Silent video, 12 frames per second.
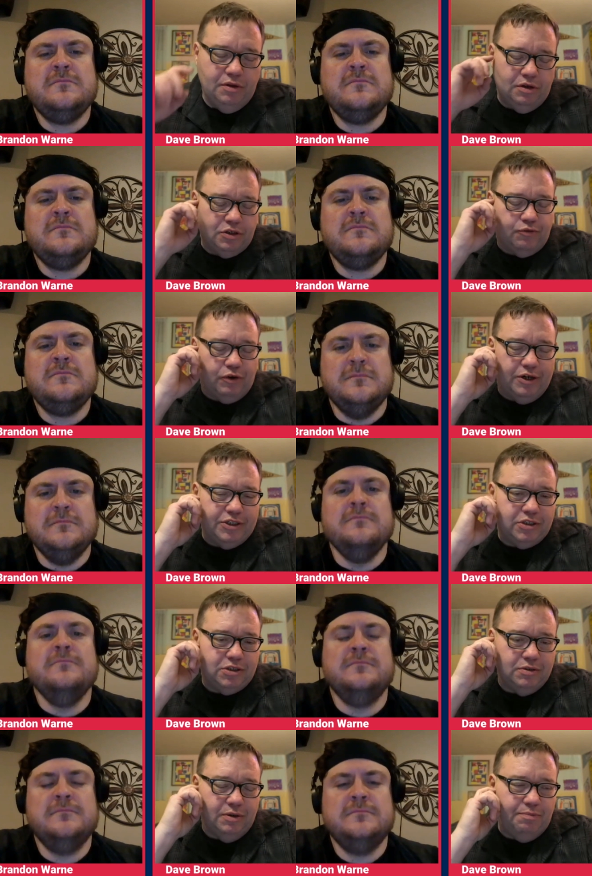Speaker 1: as far as
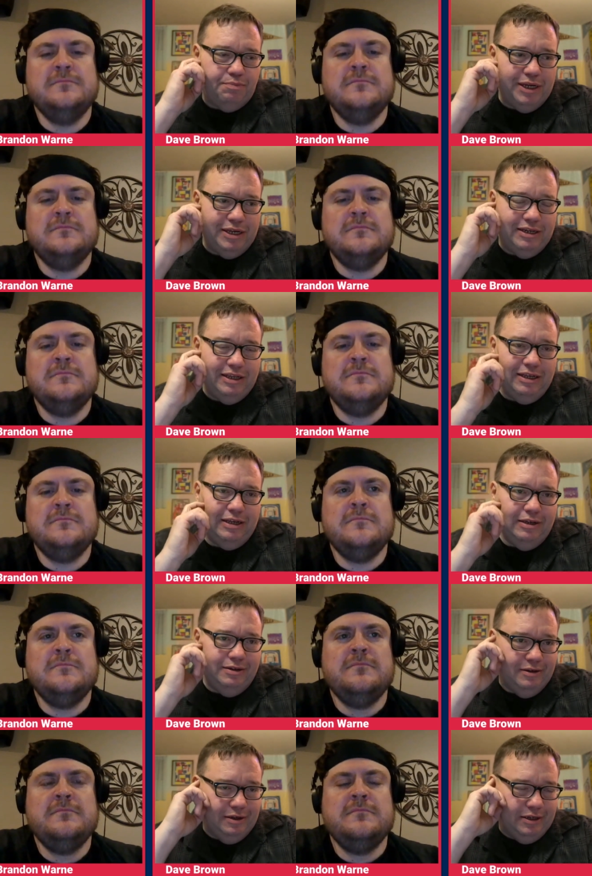mm-hmm.
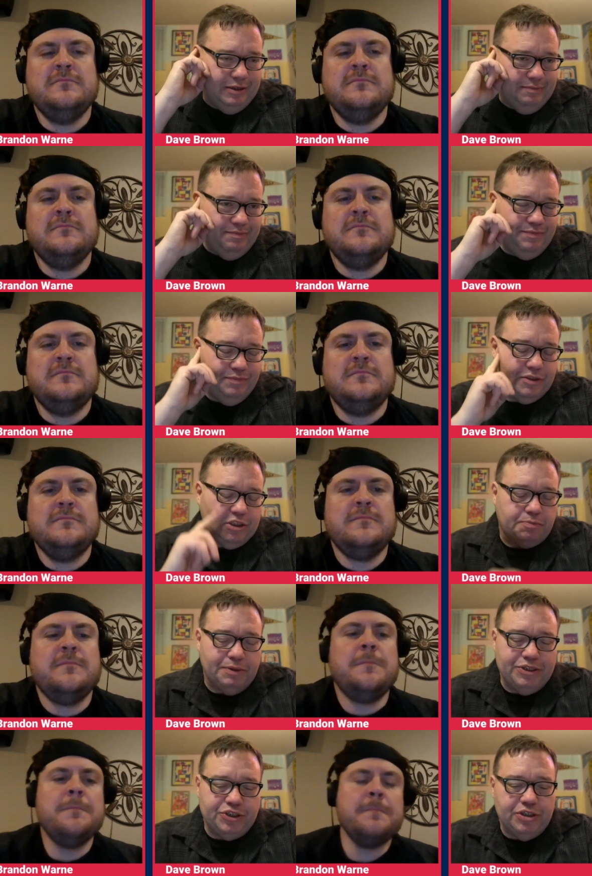PED uh,
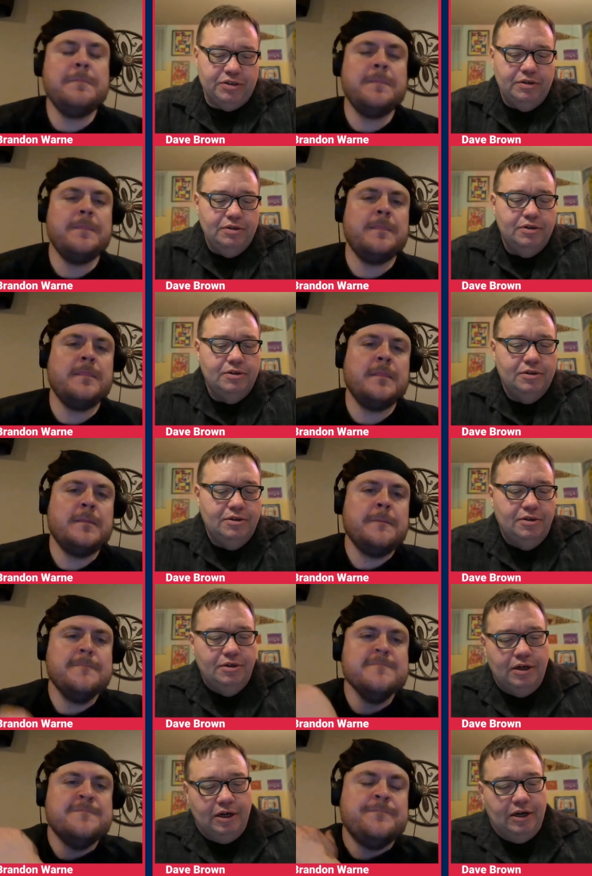suspension,
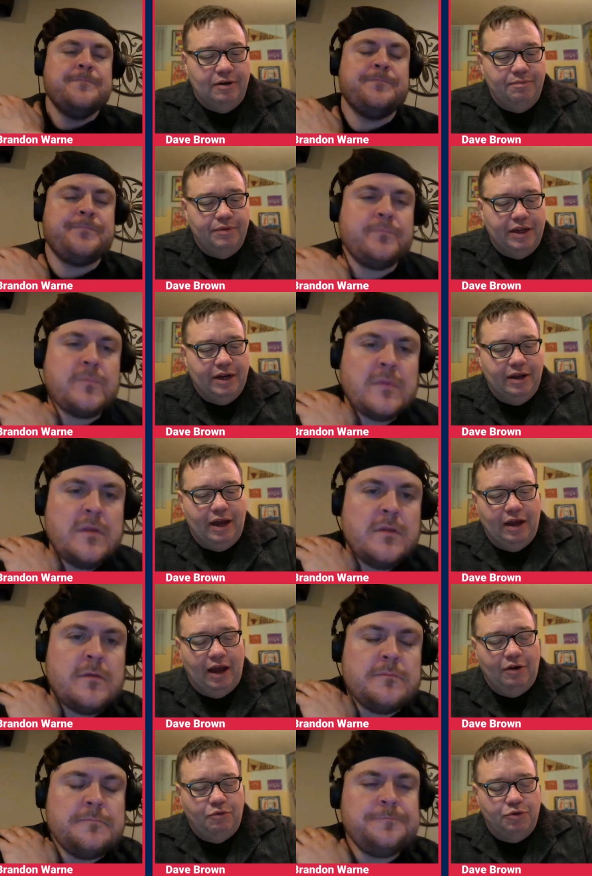um, and
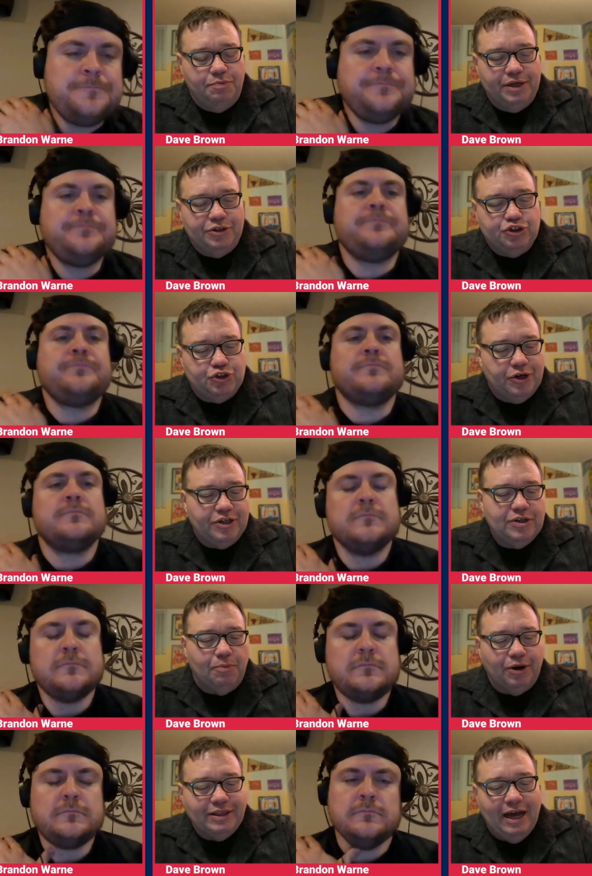I, I, would be a jerk to
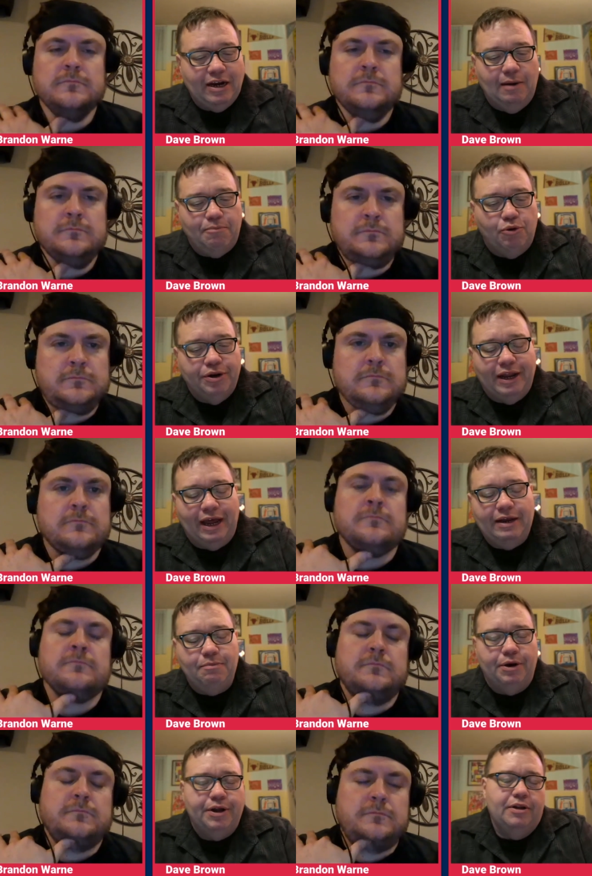bring that up, wouldn't I?
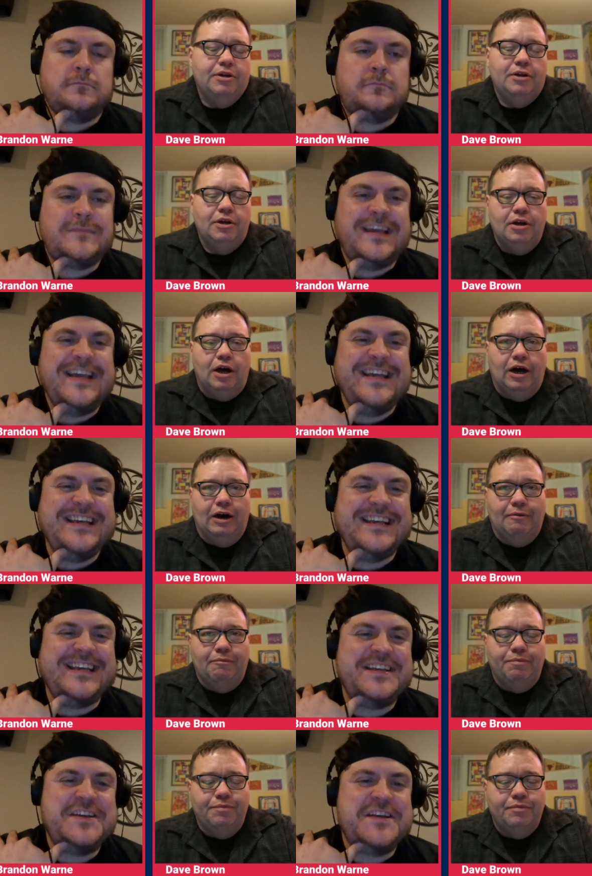But um,